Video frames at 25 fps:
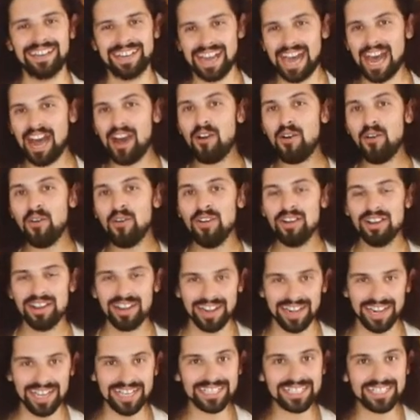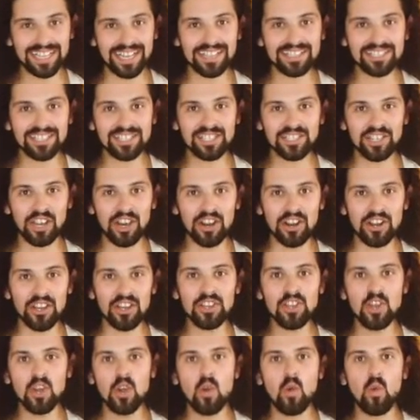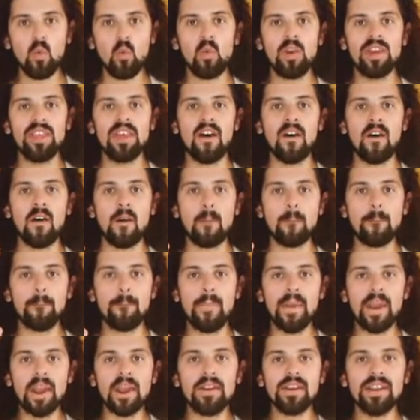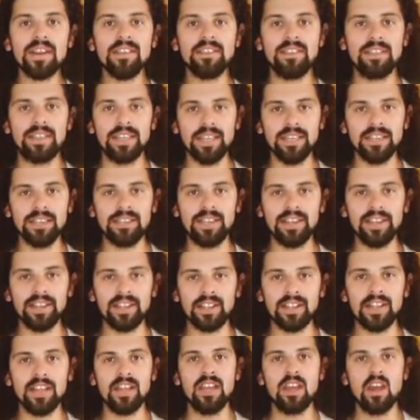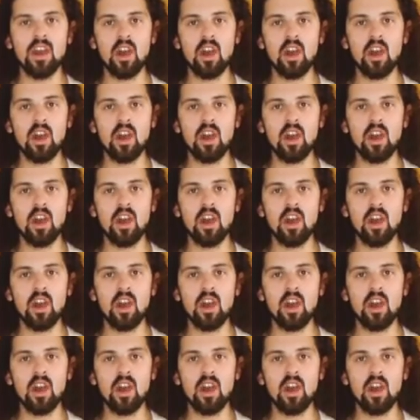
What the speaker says: Now, let's get started with a very detailed